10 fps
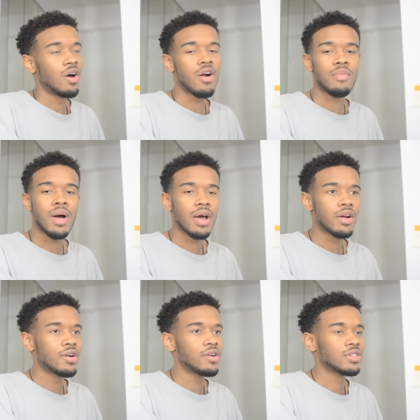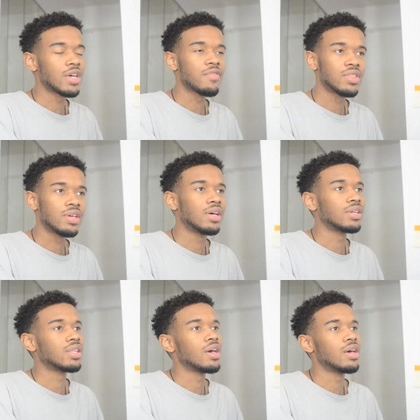the heart monitors, everything
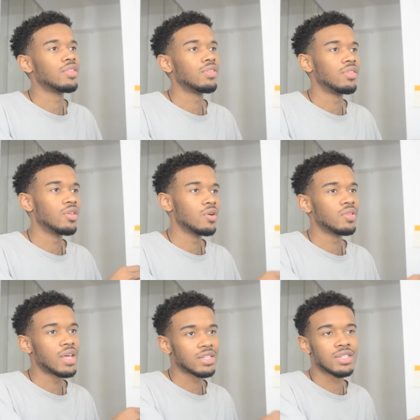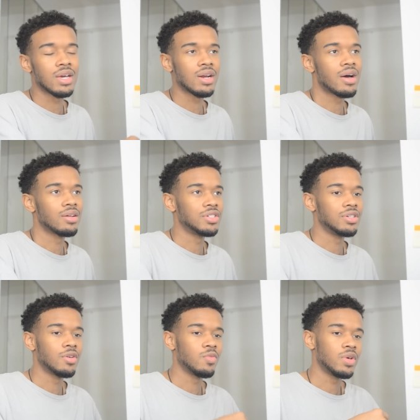like that, though that's
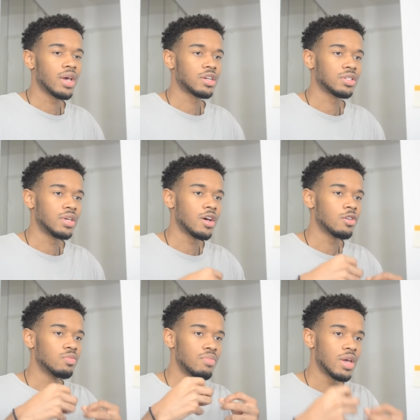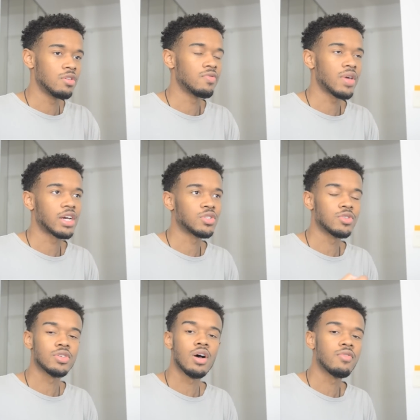technology that we actually help
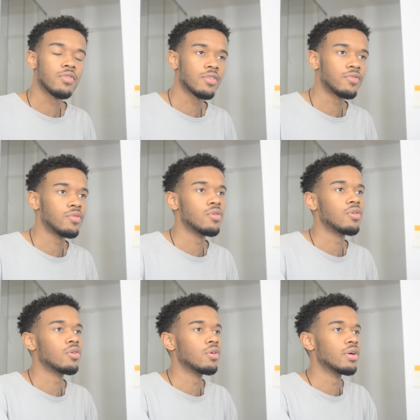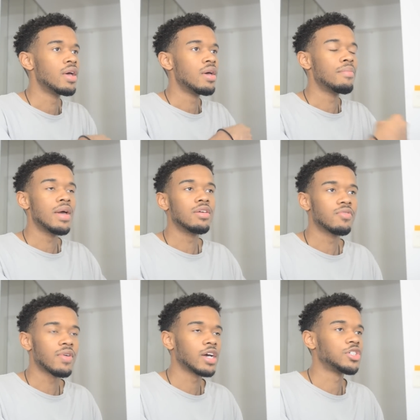manufacture software for
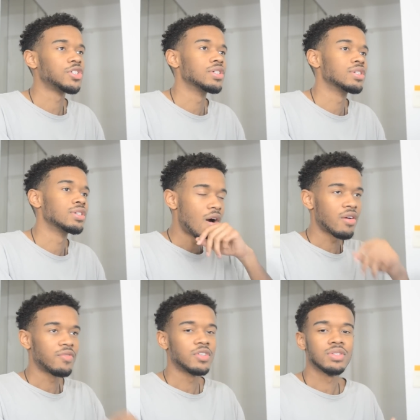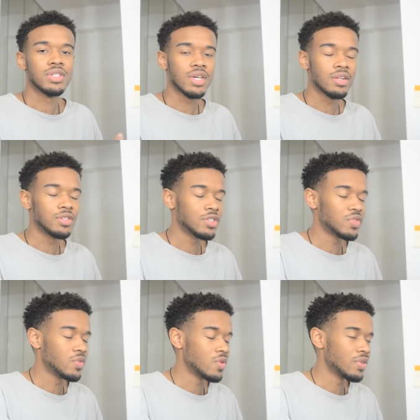manufacture artificial intelligence
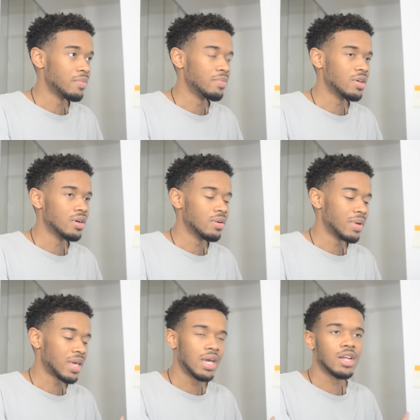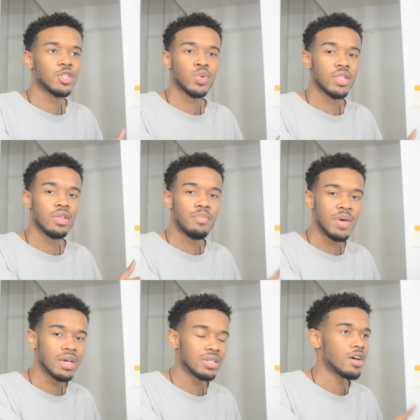for the, the mechanics within the
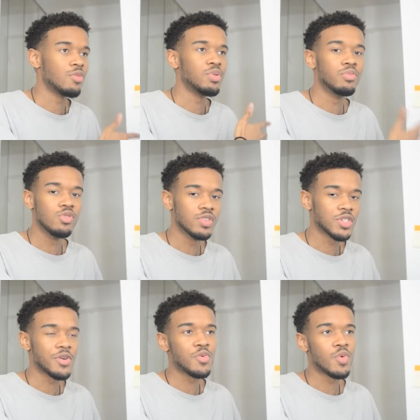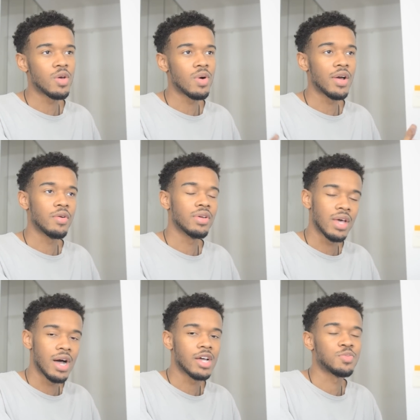bed to help it move a certain way while you're in
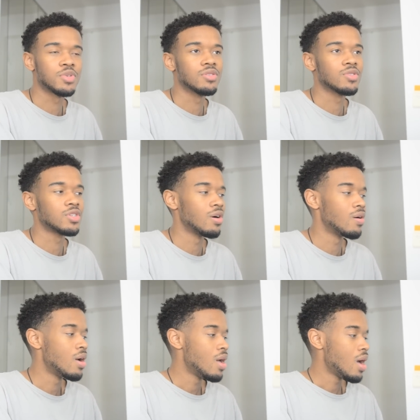the hospital. So